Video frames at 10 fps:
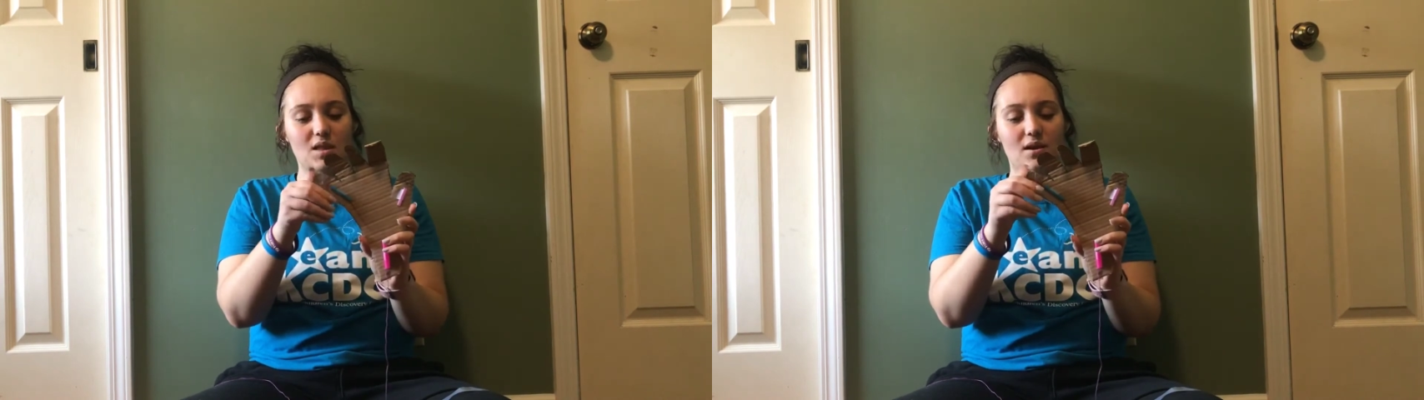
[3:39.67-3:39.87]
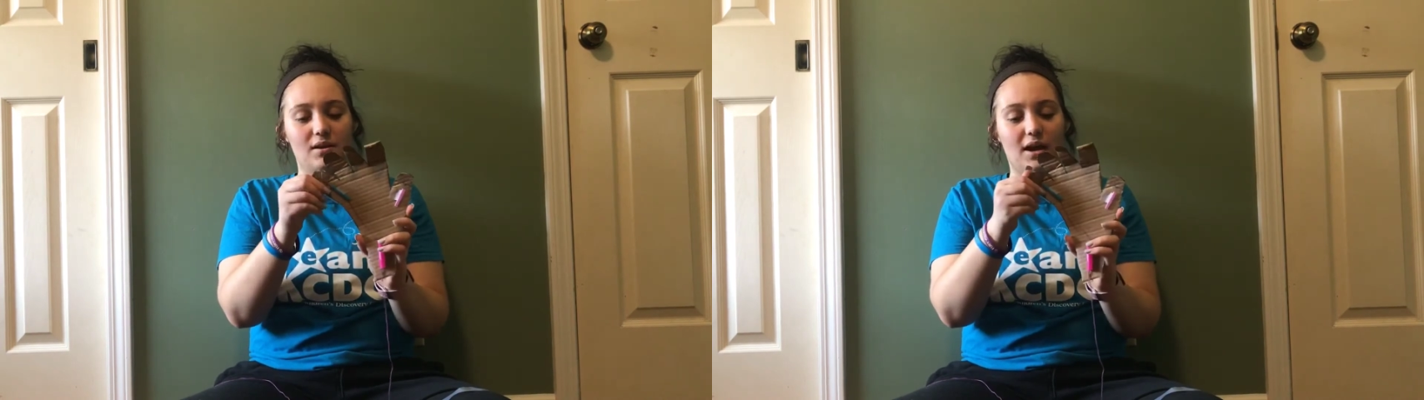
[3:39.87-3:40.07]

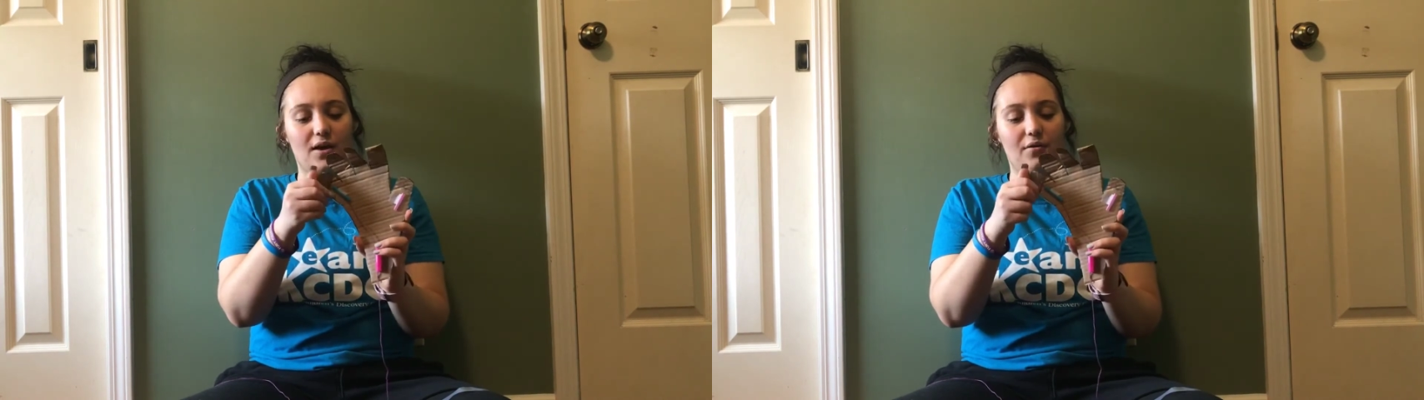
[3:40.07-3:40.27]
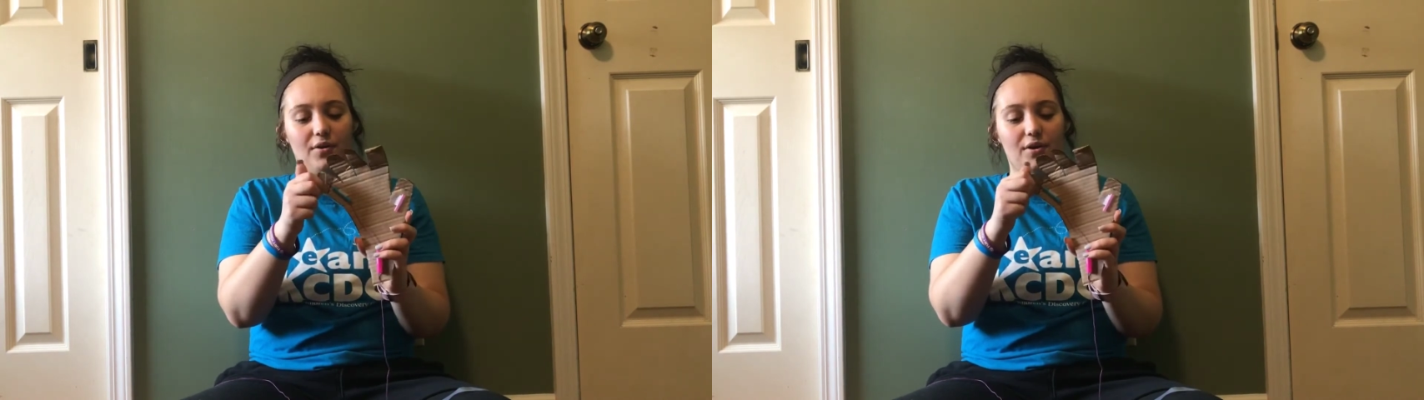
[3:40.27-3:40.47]

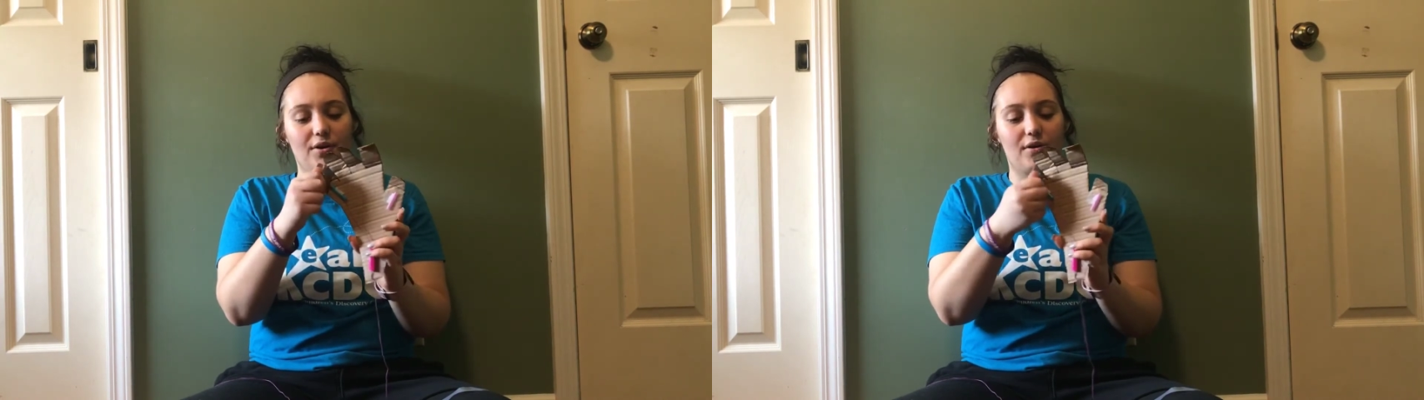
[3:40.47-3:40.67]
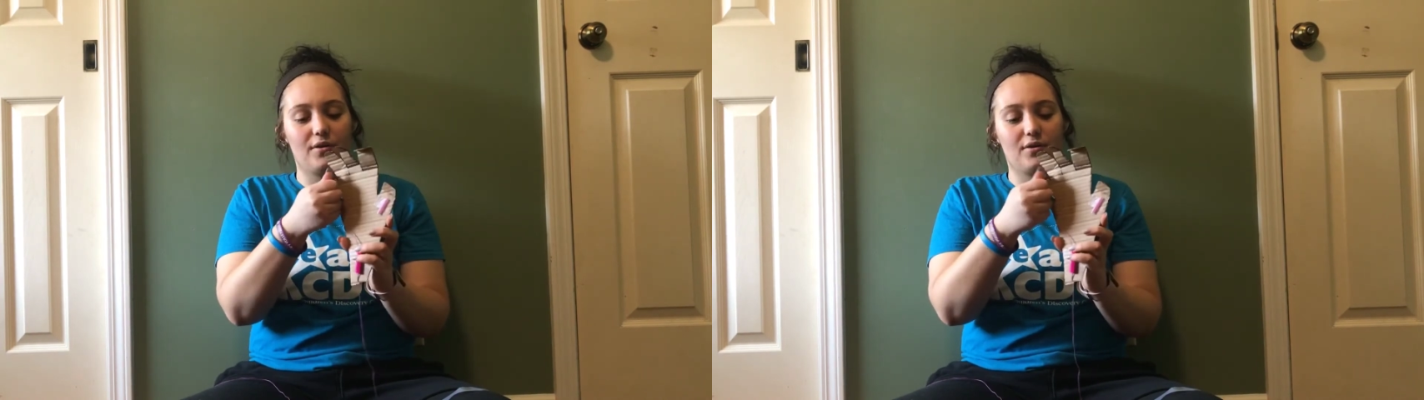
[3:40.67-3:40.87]
Now,
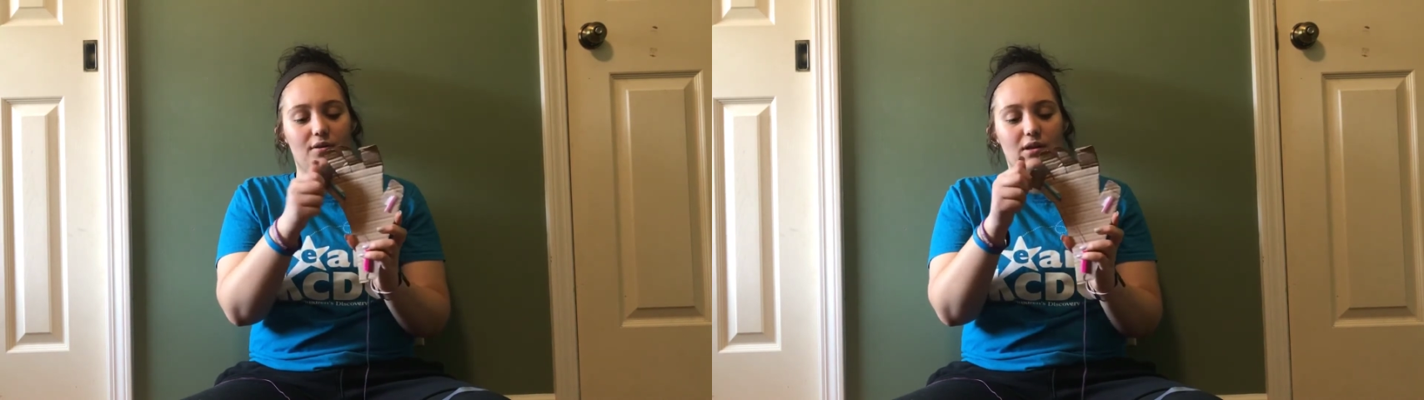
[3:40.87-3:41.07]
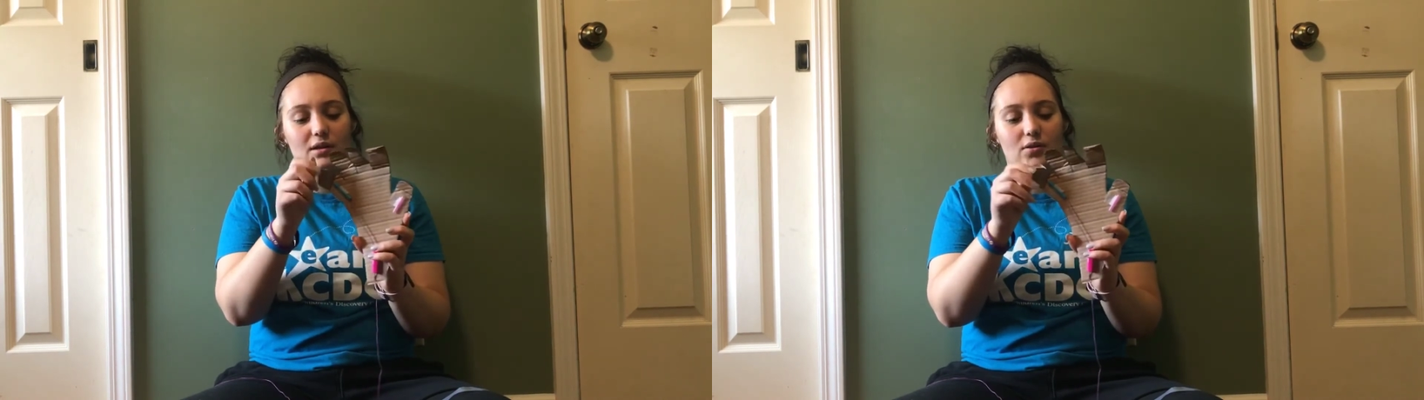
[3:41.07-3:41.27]

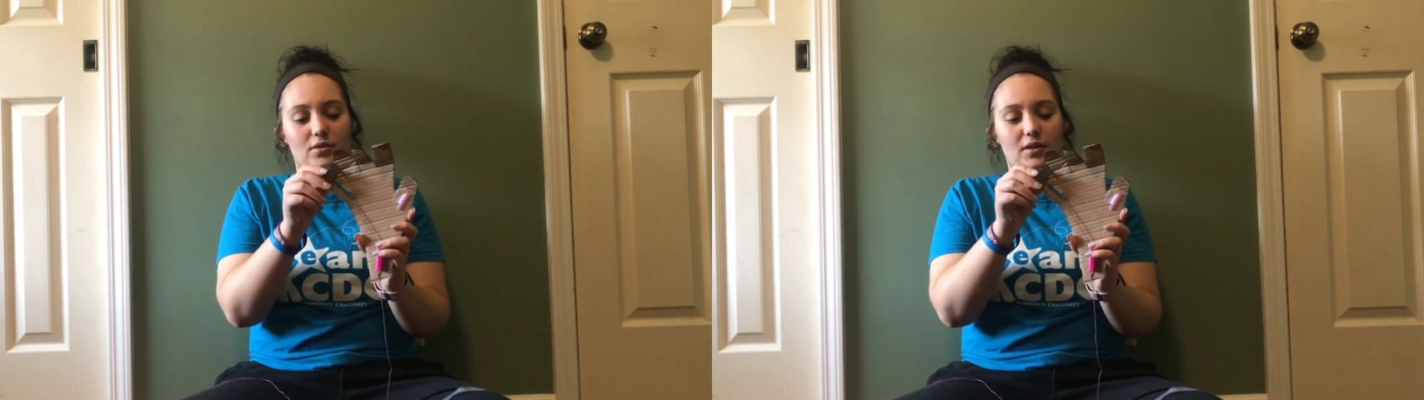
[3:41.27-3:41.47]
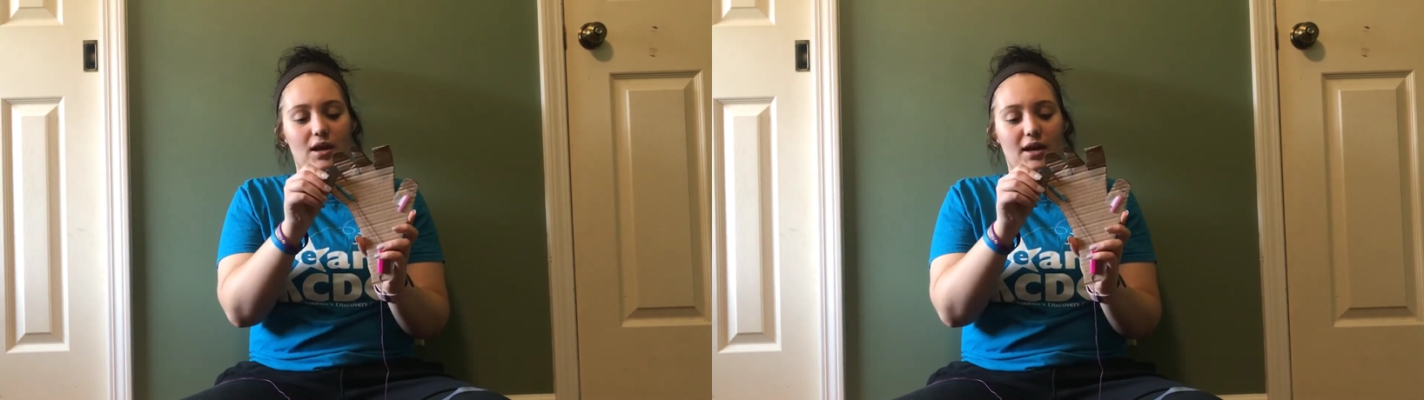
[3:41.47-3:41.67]

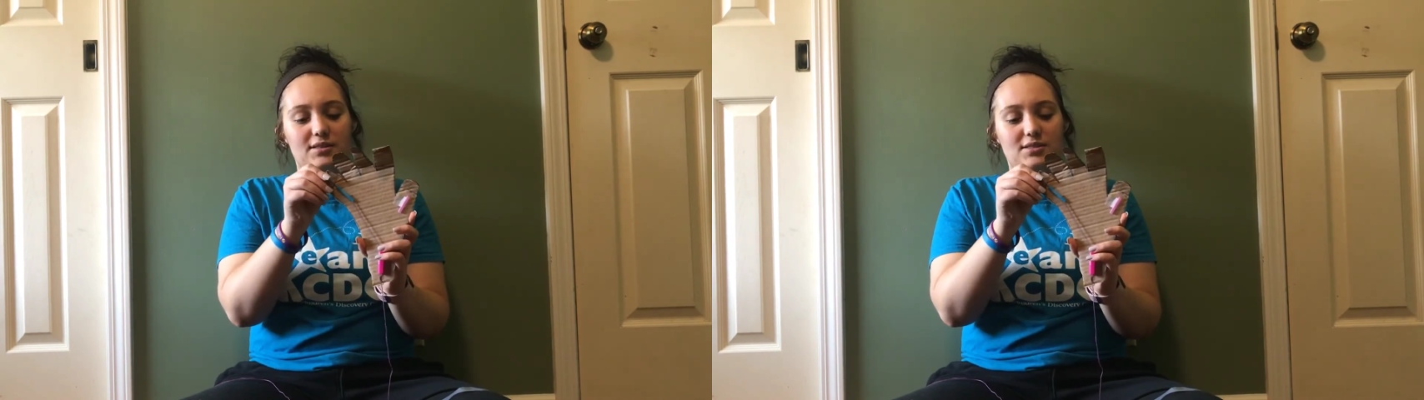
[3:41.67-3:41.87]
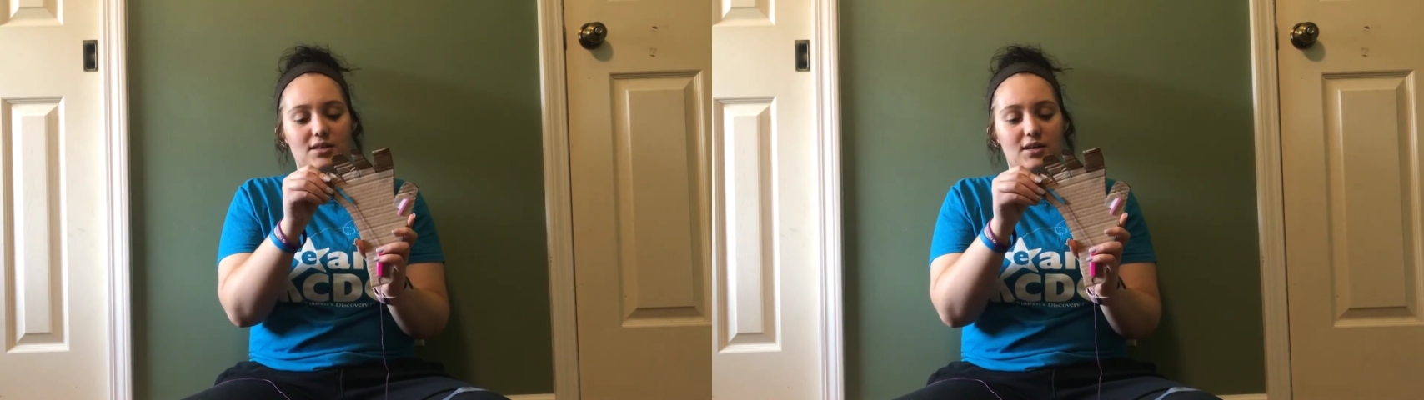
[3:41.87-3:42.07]
the
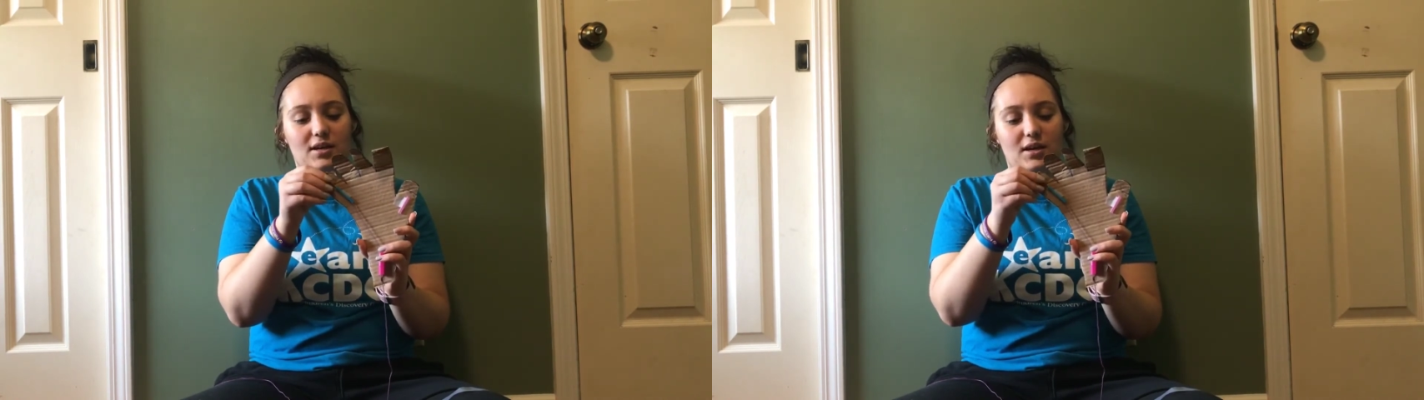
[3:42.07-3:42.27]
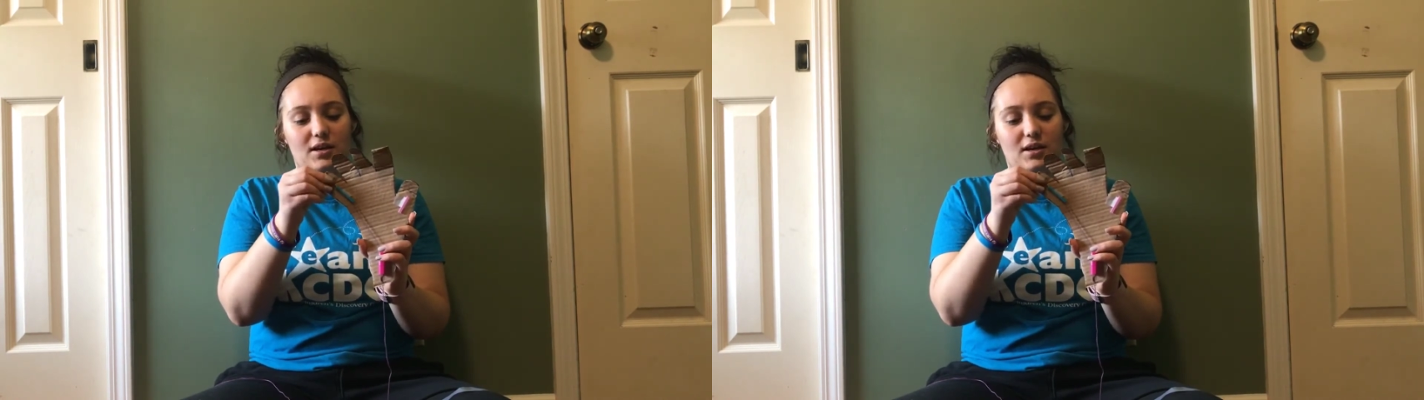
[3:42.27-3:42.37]
idea